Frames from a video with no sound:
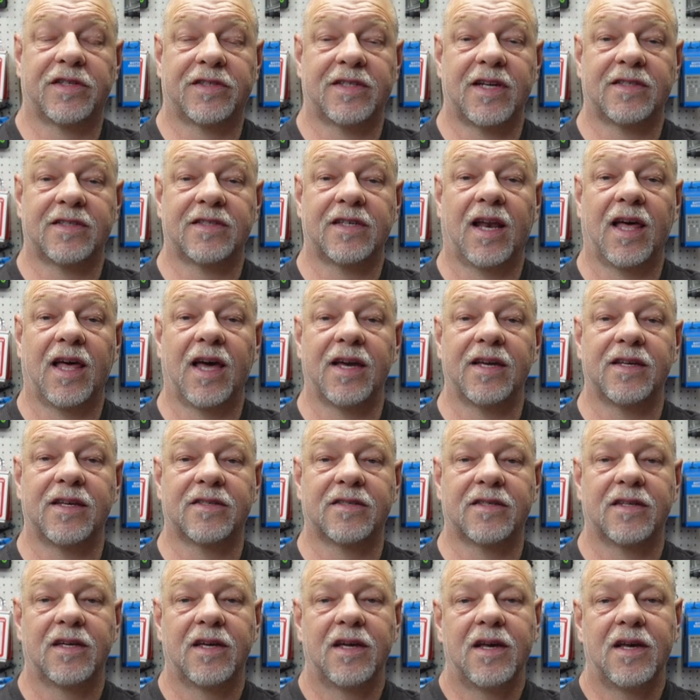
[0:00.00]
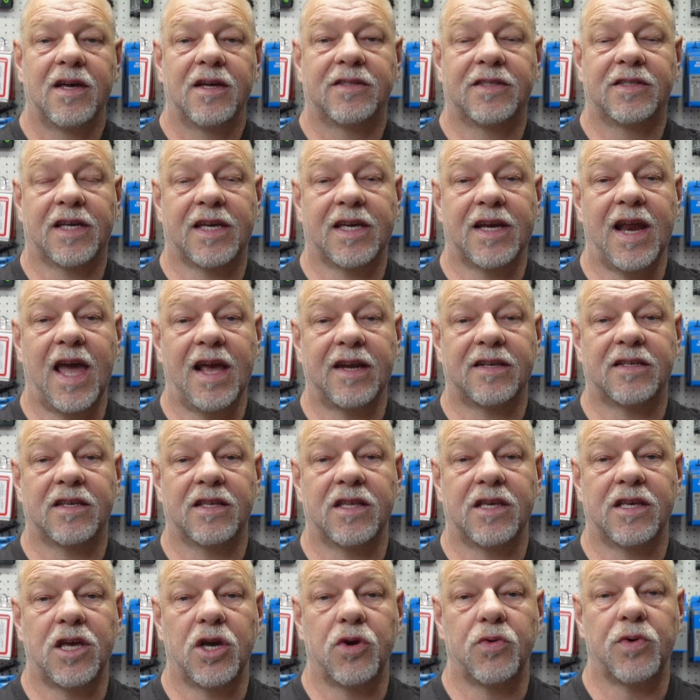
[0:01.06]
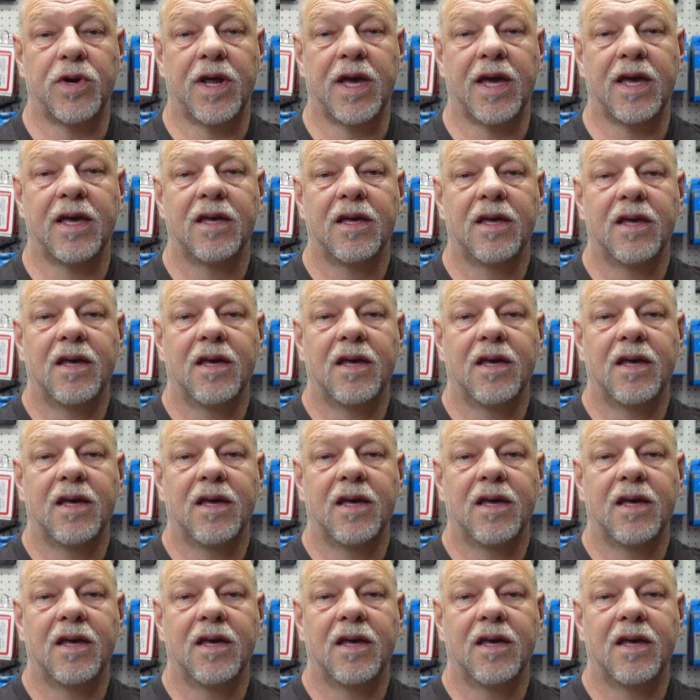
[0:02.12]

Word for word: satellites to connect to the unit,